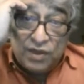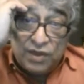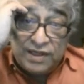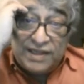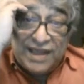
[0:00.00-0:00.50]

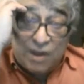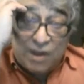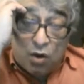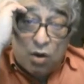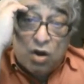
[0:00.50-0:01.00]
they
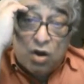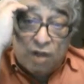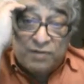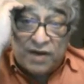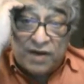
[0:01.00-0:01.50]
are
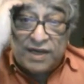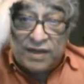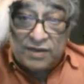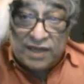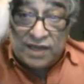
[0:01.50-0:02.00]
upgrading
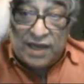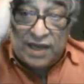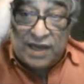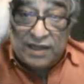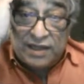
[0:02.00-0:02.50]
your DNA.
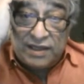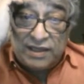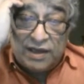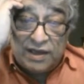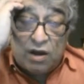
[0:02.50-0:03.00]

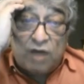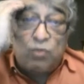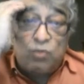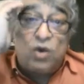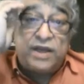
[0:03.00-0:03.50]
They're
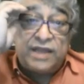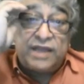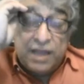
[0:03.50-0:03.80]
unwinding.